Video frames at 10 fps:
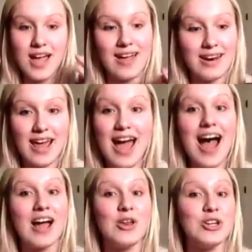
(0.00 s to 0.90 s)
And
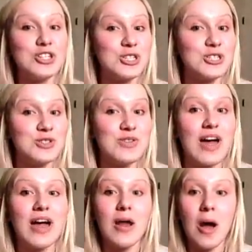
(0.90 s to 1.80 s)
I know you shouldn't do that.